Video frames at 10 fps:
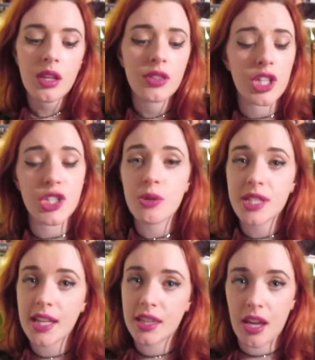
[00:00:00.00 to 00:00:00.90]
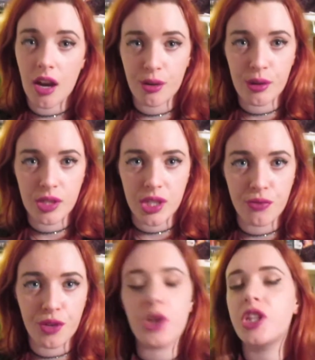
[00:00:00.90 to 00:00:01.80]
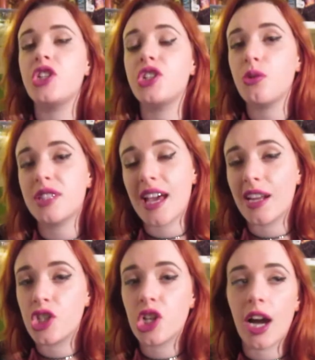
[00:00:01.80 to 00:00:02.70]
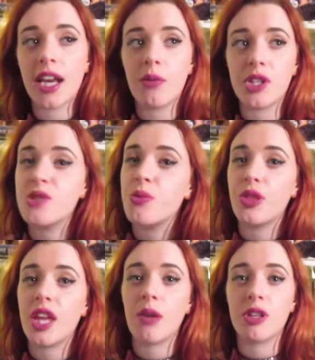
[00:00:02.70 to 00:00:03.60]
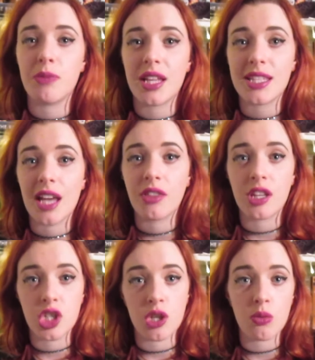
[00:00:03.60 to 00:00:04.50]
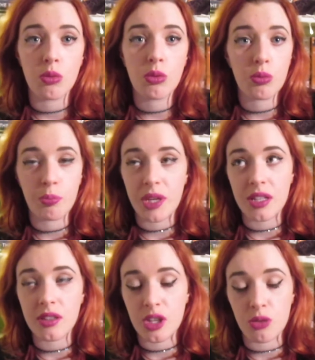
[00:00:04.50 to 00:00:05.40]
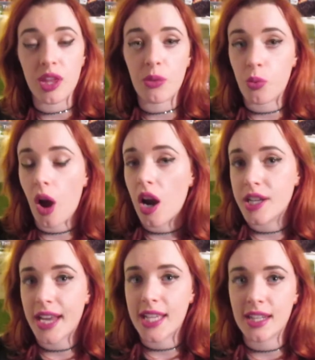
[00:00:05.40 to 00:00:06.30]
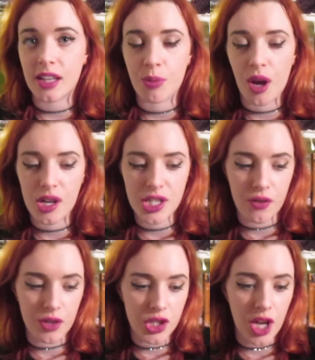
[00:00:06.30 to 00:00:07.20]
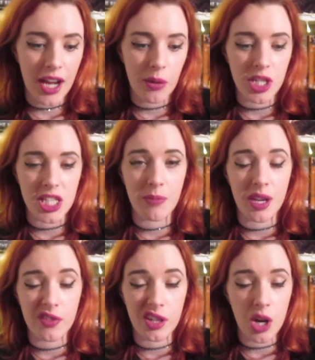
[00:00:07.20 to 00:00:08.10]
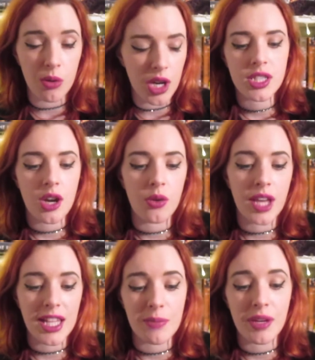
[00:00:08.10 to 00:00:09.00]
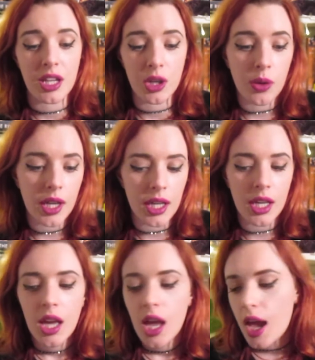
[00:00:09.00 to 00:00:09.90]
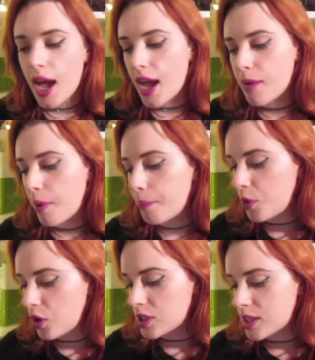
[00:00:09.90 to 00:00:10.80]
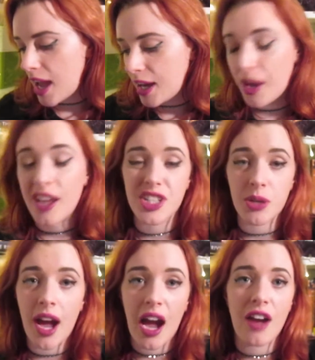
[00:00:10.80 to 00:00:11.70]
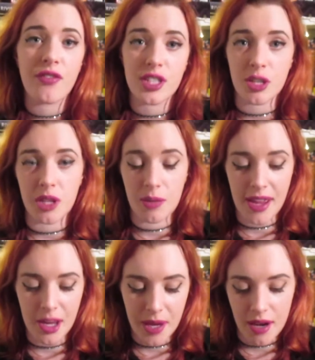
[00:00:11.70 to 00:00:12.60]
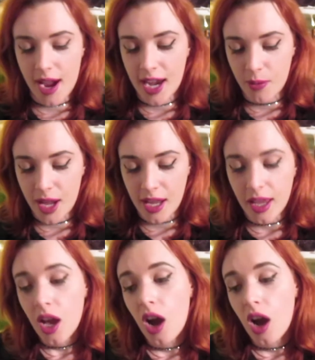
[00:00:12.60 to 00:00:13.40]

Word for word: they do say that they are cruelty free, but they do sell in China, which is one thing, which means that they do be they, they are testing their products over in China, which is a bit of a no-no. So that's a bit annoying. Um, but anyway, I do have some of their makeup here anyway.